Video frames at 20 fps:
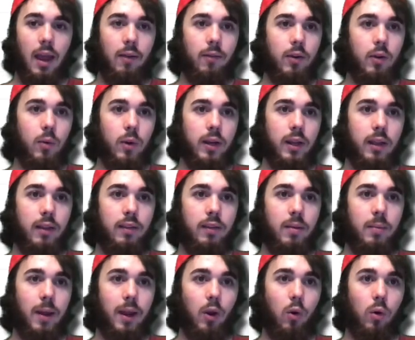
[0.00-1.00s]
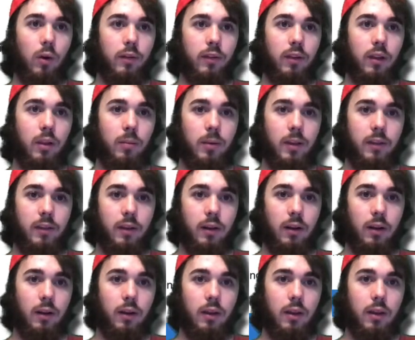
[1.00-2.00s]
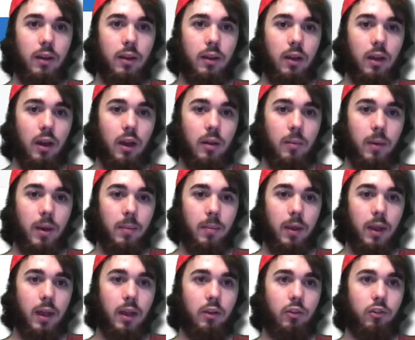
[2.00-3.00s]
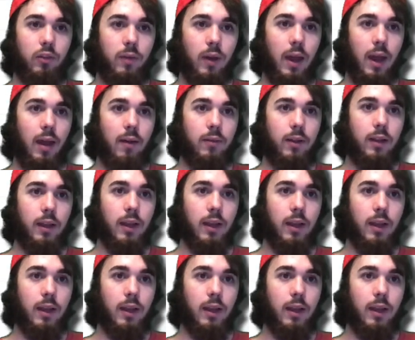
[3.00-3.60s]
everyone can see my course syllabus here on my page if I have it